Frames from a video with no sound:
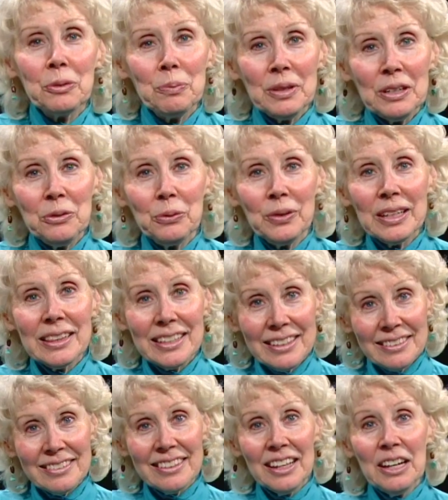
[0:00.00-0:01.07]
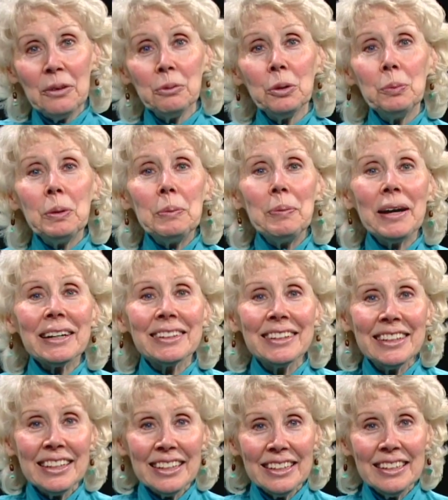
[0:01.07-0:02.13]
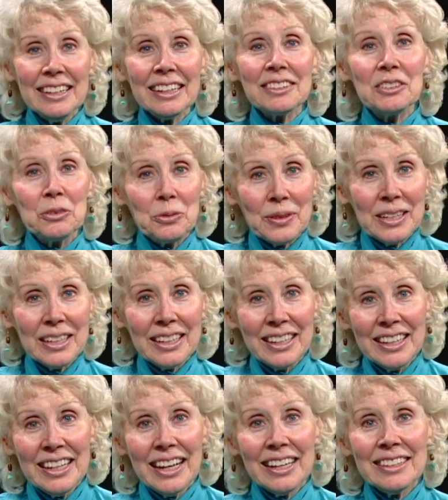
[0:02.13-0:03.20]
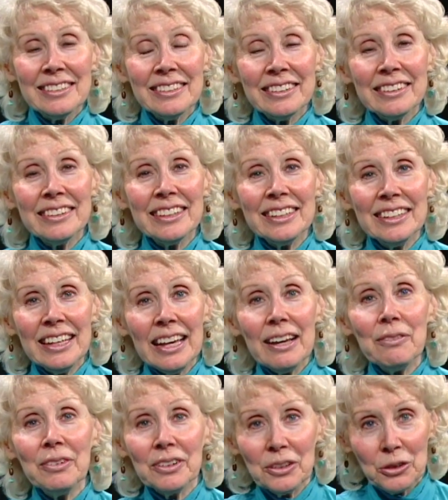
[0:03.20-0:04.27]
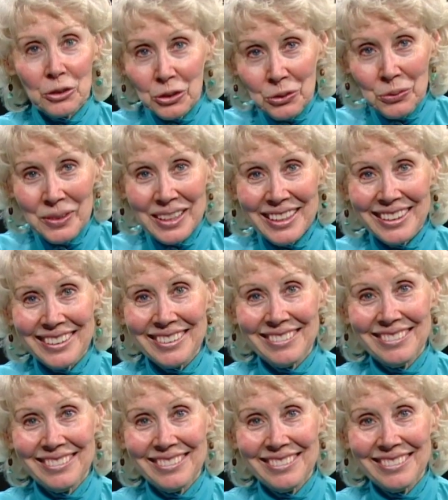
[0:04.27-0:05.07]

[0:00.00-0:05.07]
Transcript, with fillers: being with us. We'll be back again next week. Until then, have a good week.